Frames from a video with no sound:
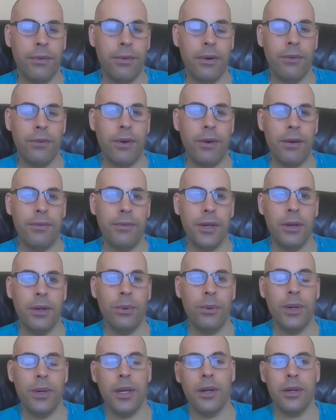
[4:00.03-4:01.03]
deferred
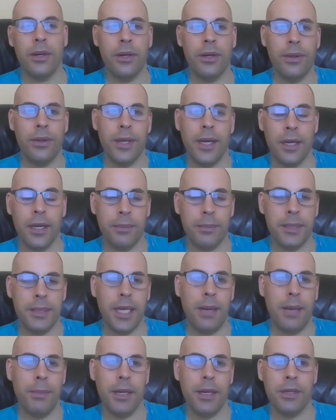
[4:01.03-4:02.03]
revenue and onto the income
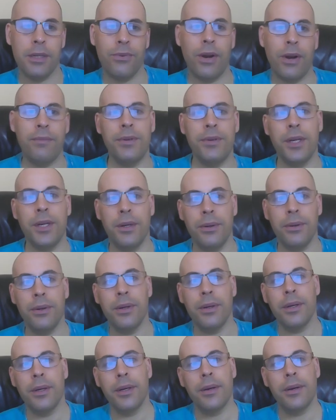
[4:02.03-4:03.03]
statement as revenue.
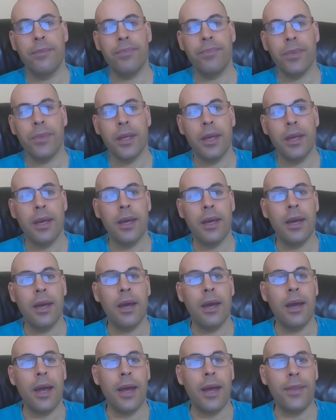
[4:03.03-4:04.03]

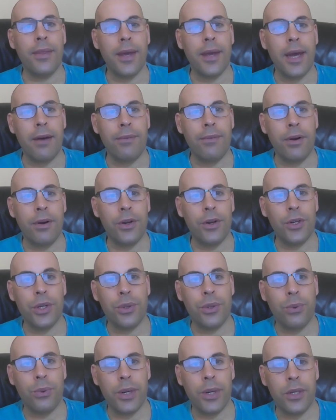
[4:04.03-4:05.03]
And they have
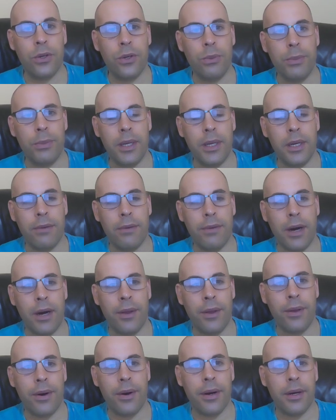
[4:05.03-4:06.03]
122 million of
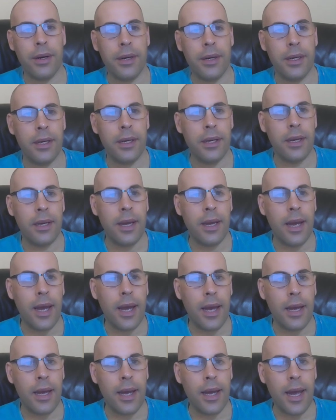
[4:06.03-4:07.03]
other.
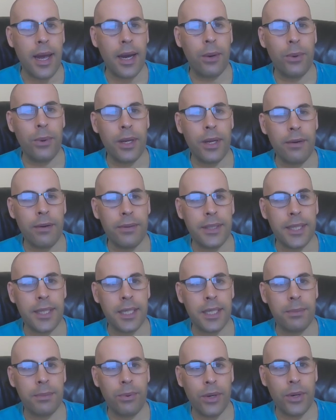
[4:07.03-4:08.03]
Equity of
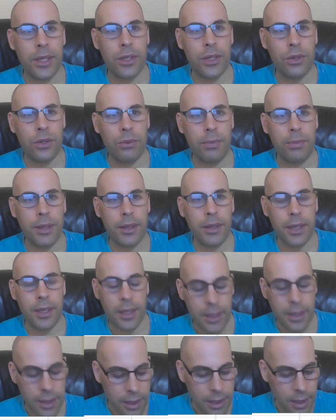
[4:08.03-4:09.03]
6.2
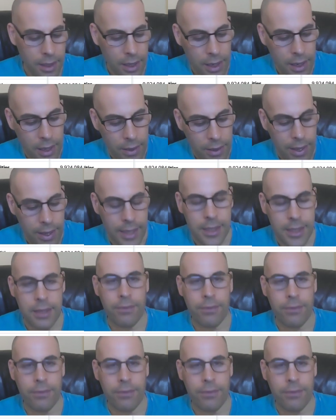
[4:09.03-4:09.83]
billion, that's